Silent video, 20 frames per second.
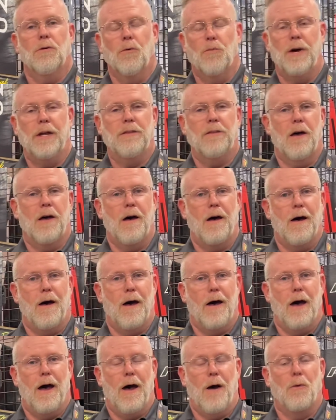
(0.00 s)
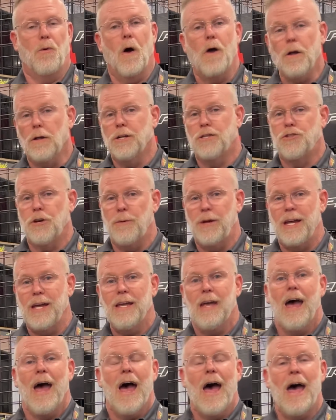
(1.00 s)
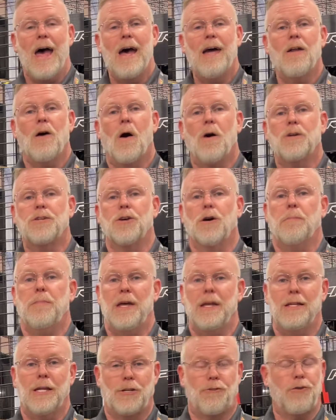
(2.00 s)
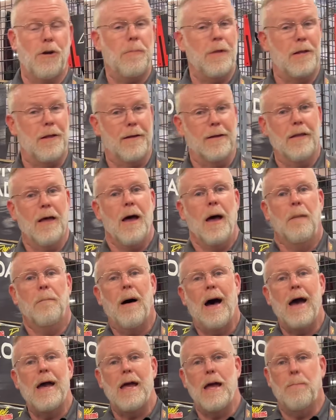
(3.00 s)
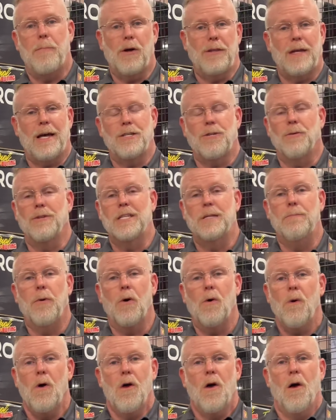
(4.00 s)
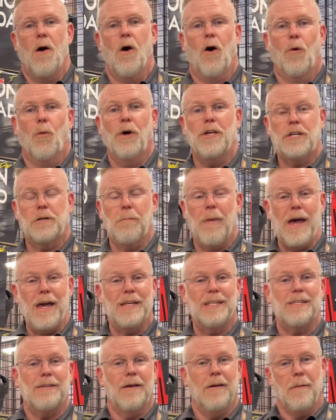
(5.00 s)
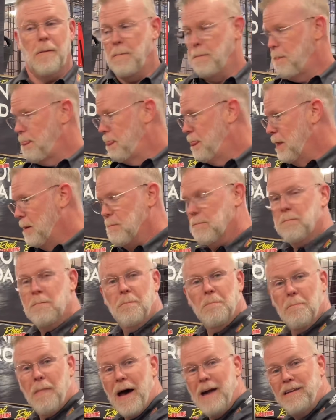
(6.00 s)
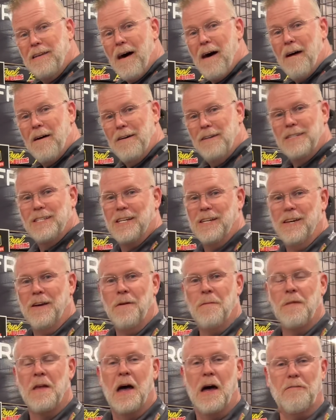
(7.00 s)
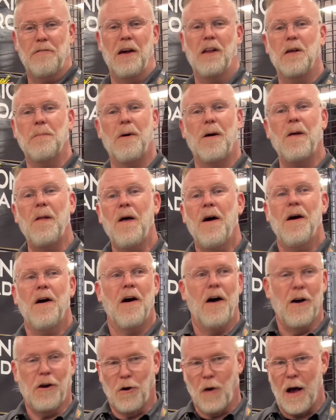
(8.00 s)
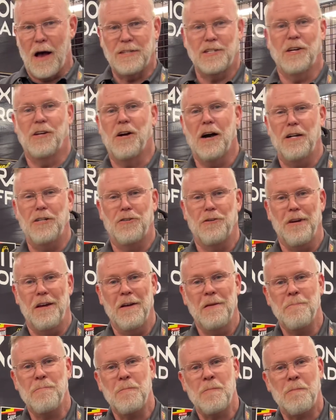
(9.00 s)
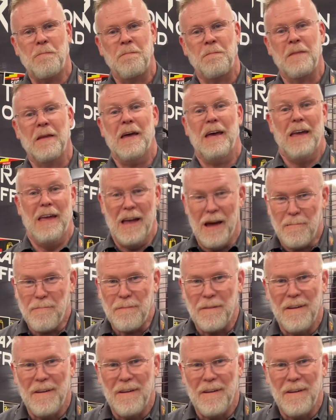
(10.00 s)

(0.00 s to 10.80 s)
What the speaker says: with Royal Distributing, and also being distributed by Importation Thibault, which makes my tires available across the country. Yep,